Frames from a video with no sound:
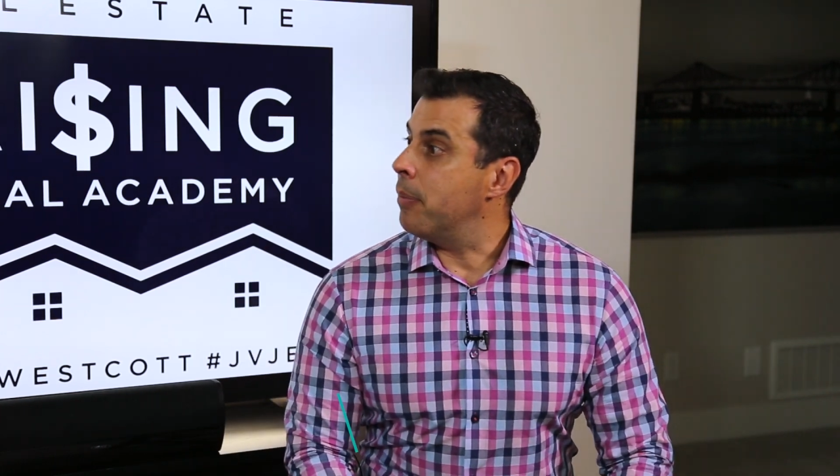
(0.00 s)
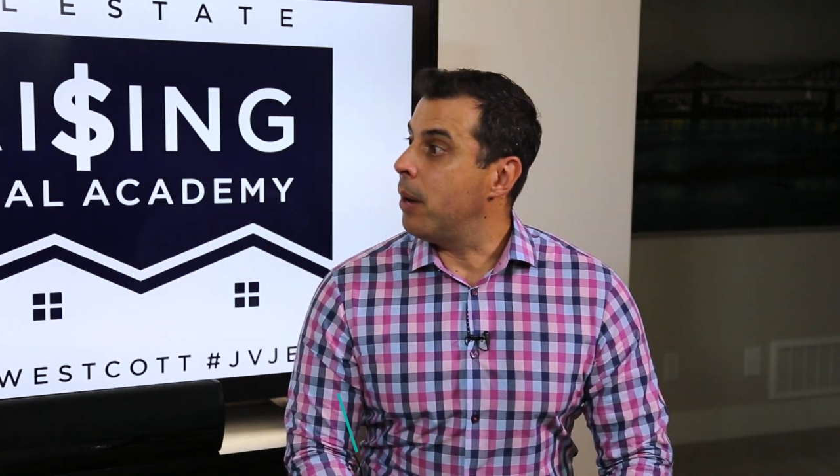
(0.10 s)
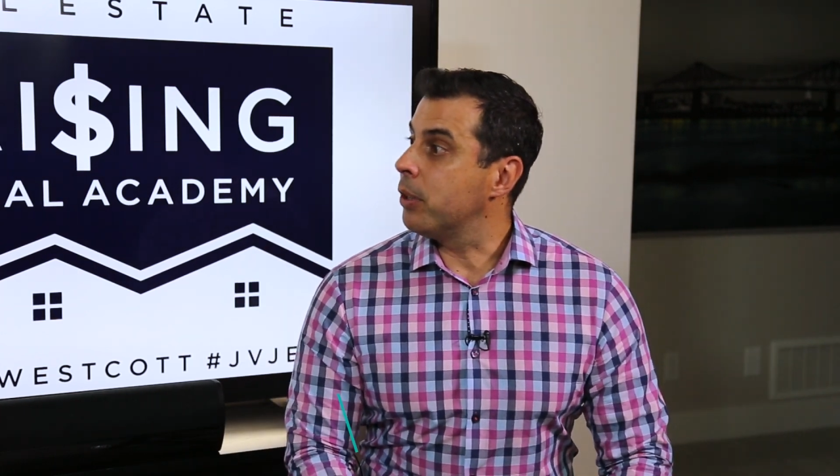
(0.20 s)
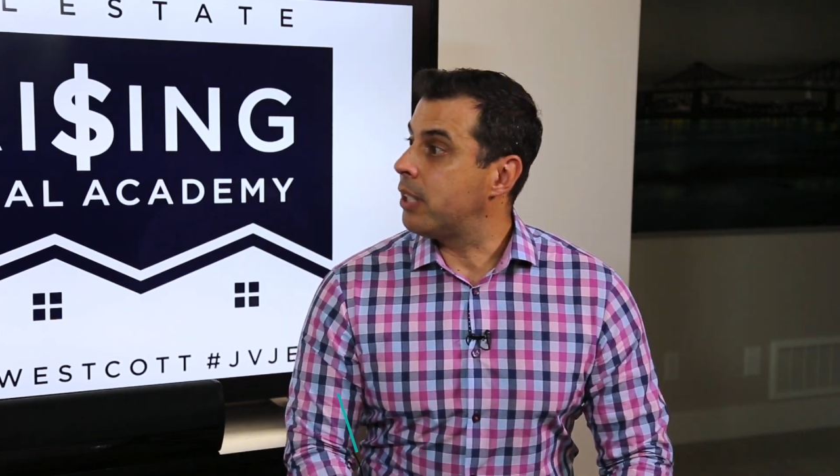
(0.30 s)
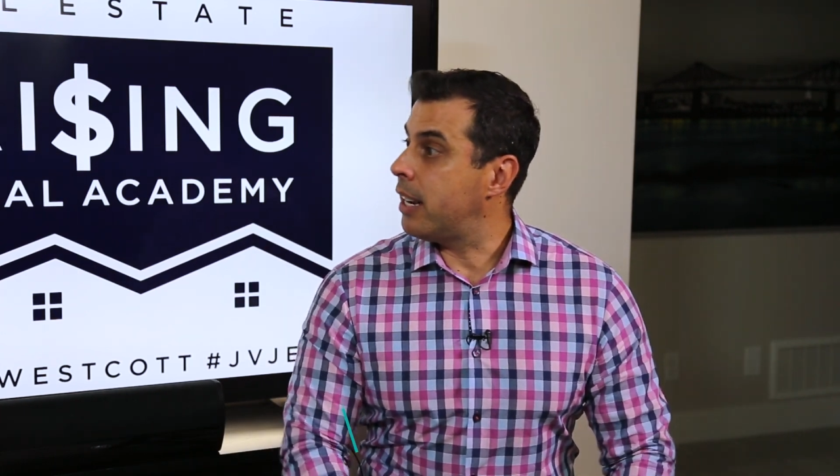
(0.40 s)

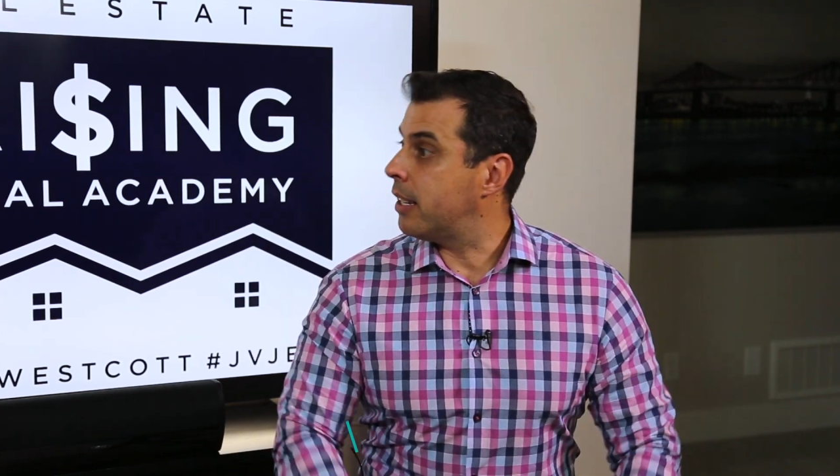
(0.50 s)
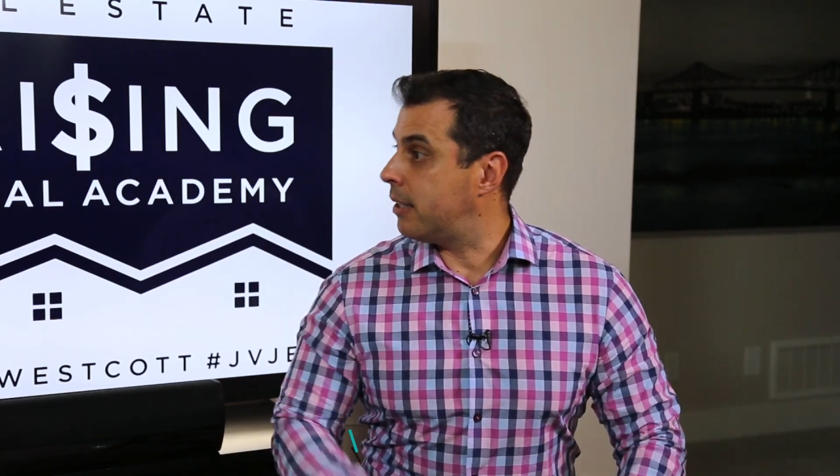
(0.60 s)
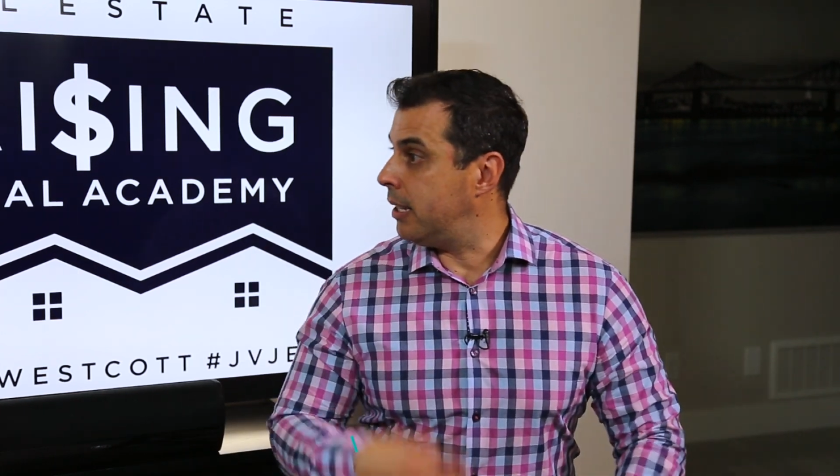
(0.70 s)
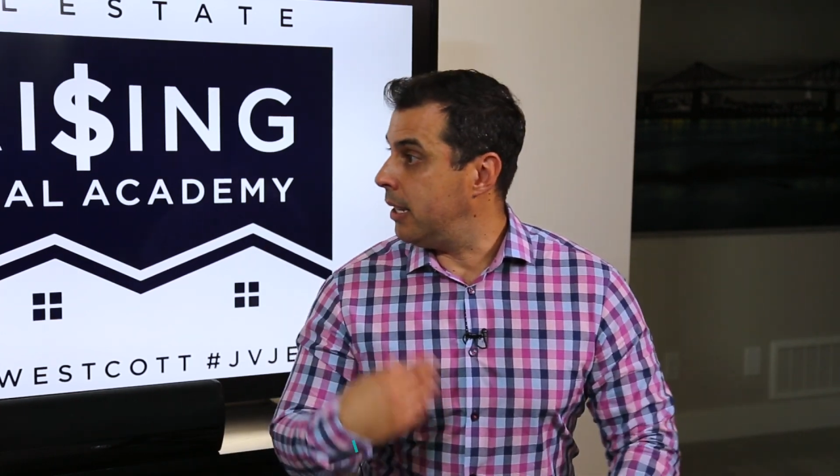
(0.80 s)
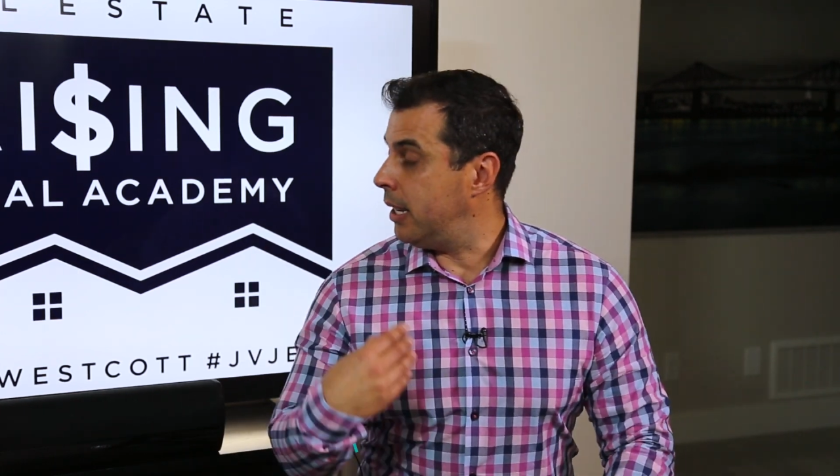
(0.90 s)
They will send
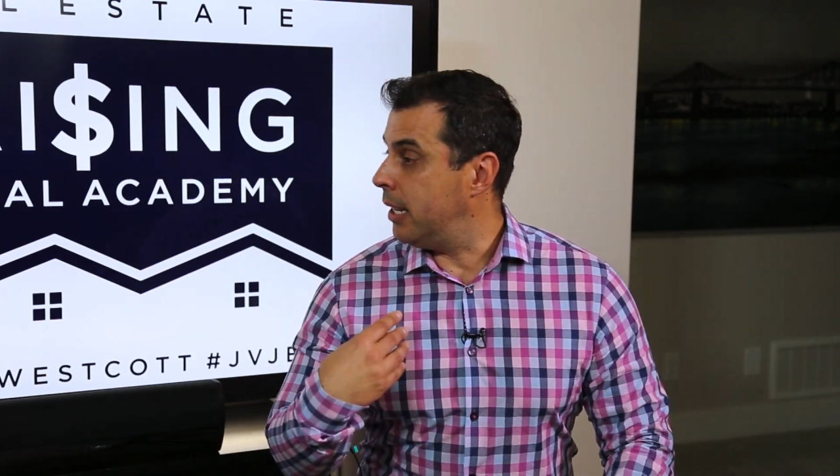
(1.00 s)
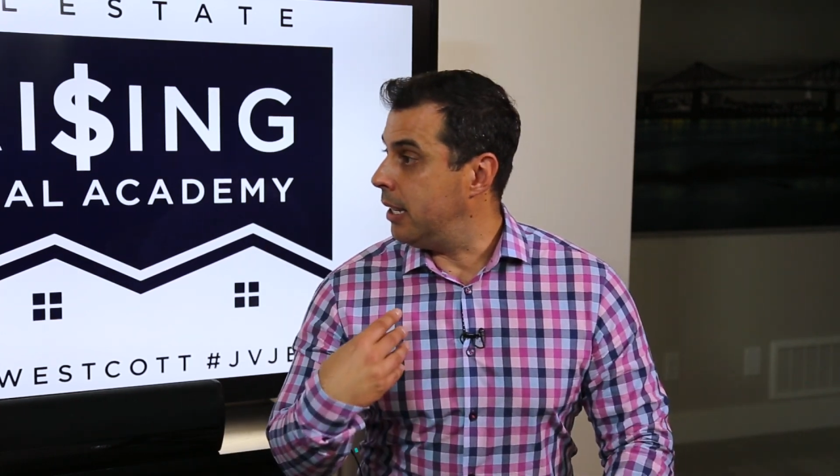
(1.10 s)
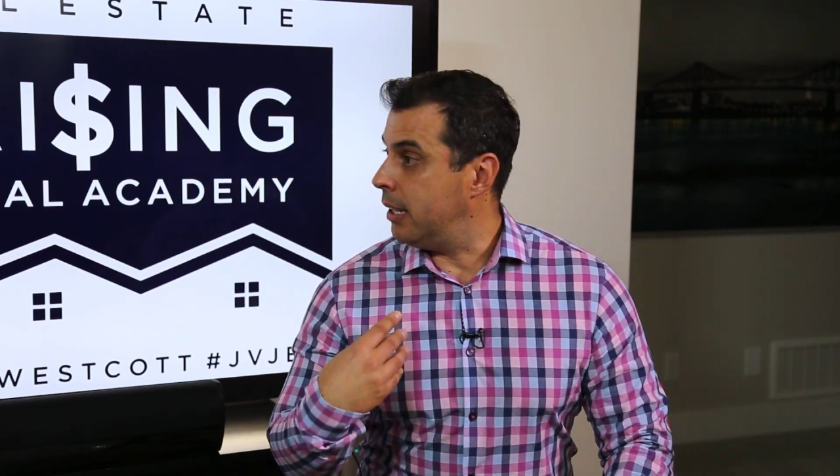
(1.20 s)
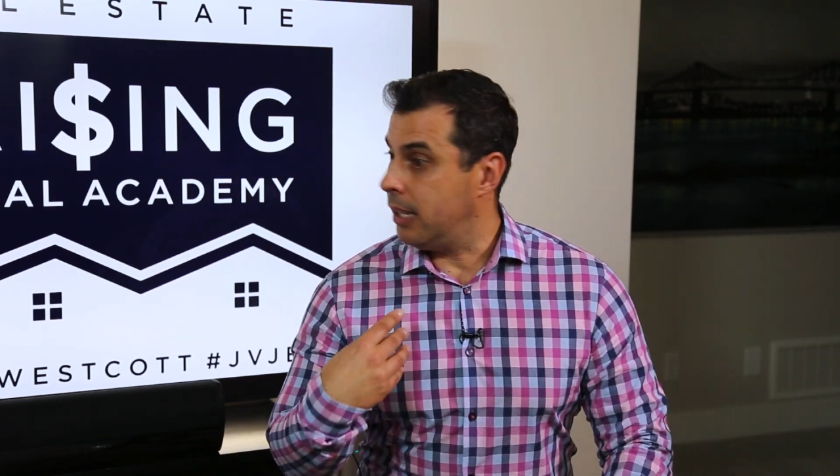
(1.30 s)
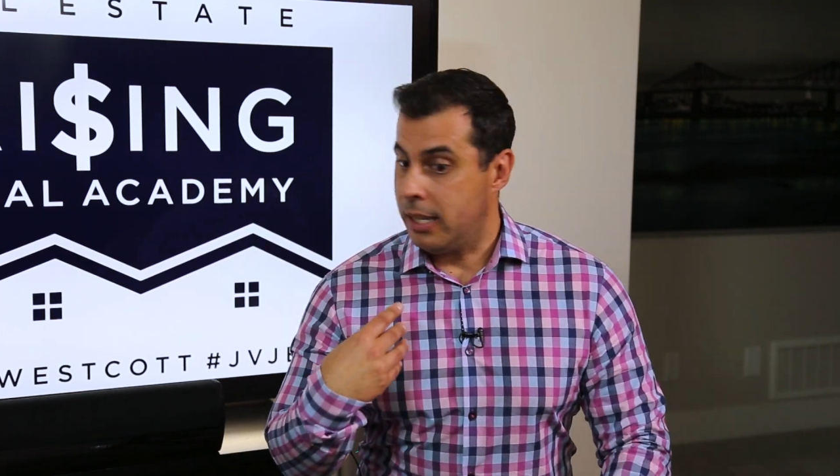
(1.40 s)
us
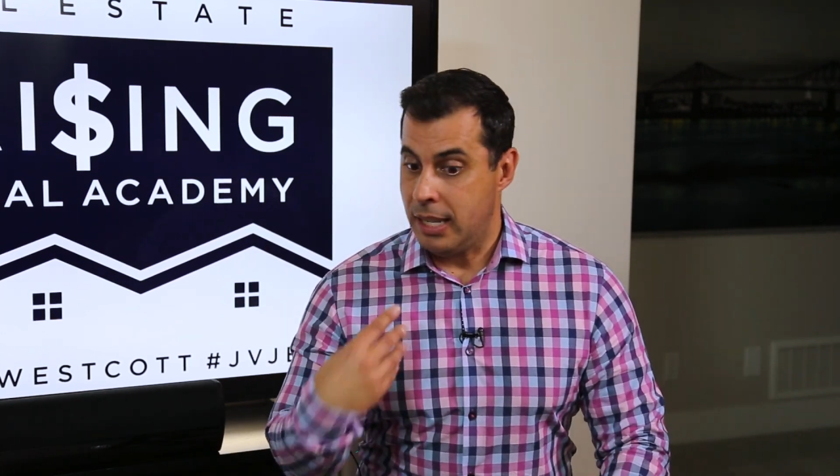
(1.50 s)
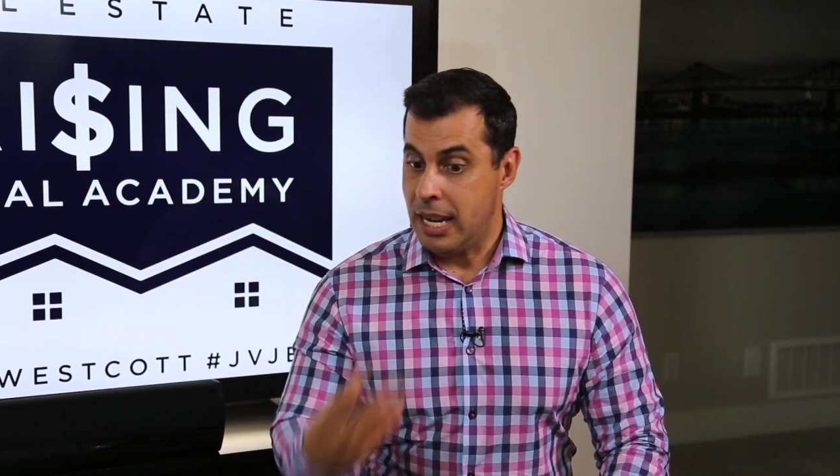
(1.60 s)
an